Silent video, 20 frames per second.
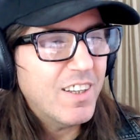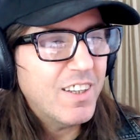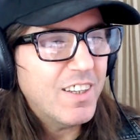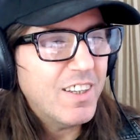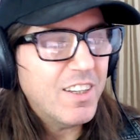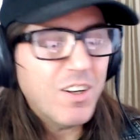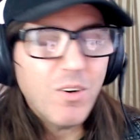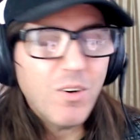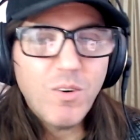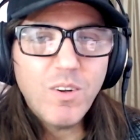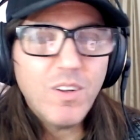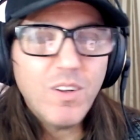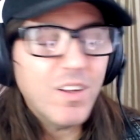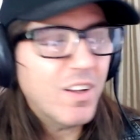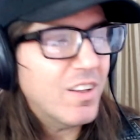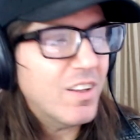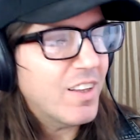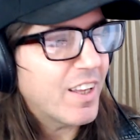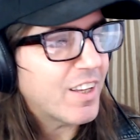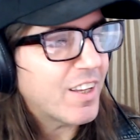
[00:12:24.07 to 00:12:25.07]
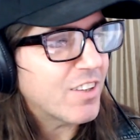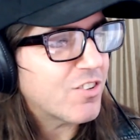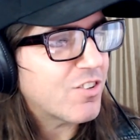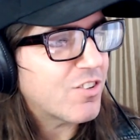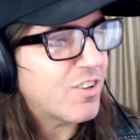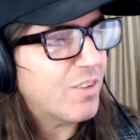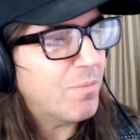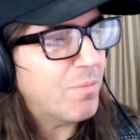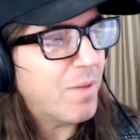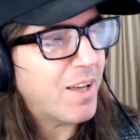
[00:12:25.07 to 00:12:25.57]
you know, like a
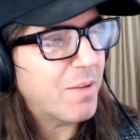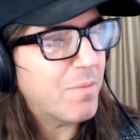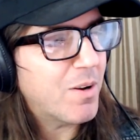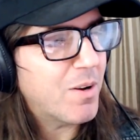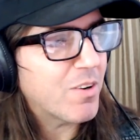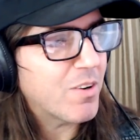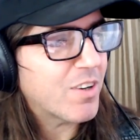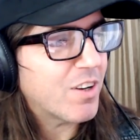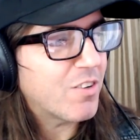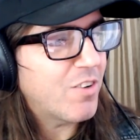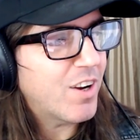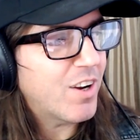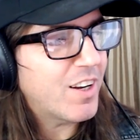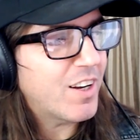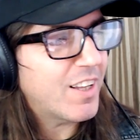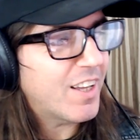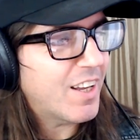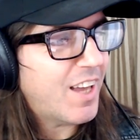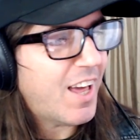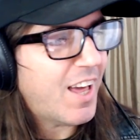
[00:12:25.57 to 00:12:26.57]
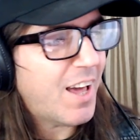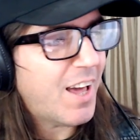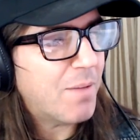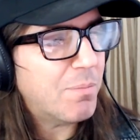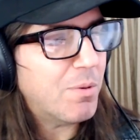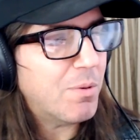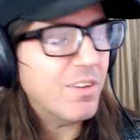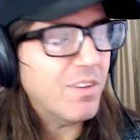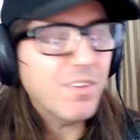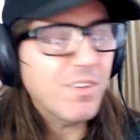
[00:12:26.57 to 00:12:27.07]
Make America Great Again hat,
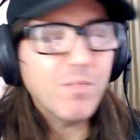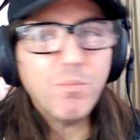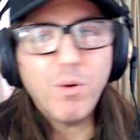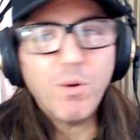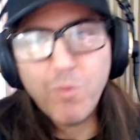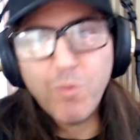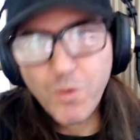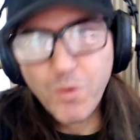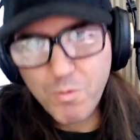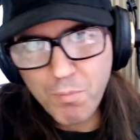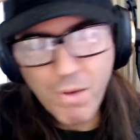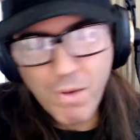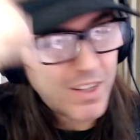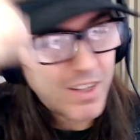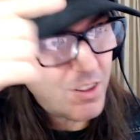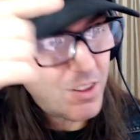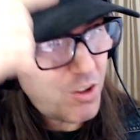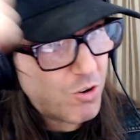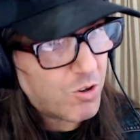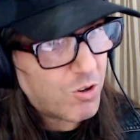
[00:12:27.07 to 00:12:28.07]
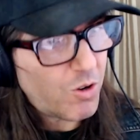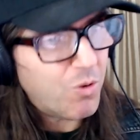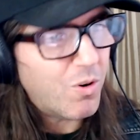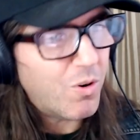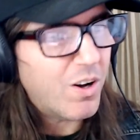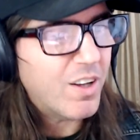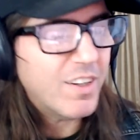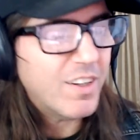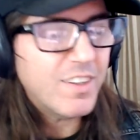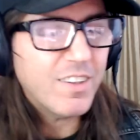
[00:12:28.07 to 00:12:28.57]
but with my logo
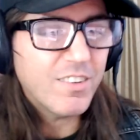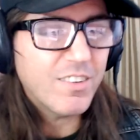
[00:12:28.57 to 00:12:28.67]
on it.